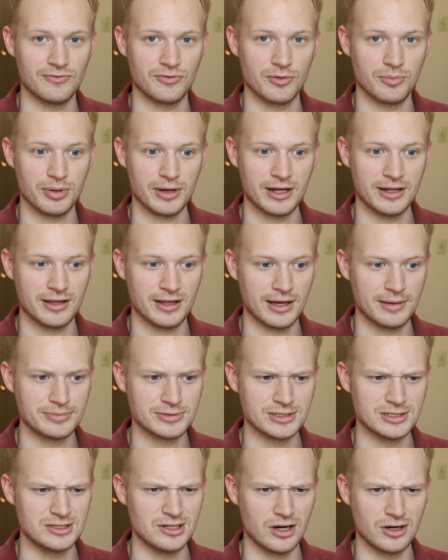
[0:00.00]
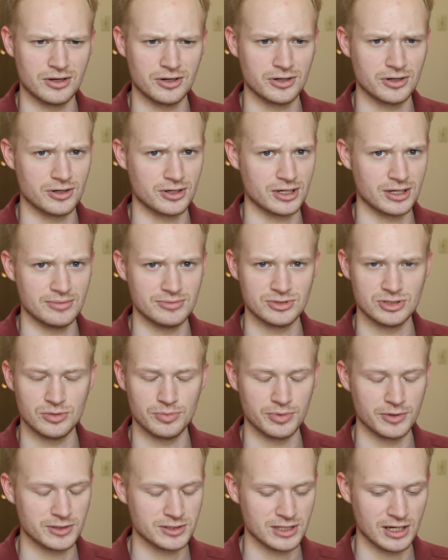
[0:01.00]
Planet of the Apes and Dunkirk, I'm
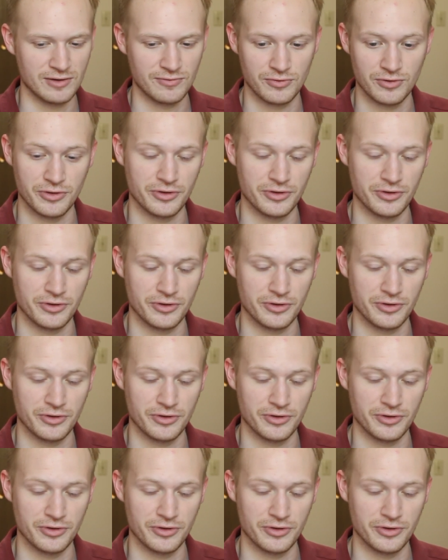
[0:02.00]
super excited for.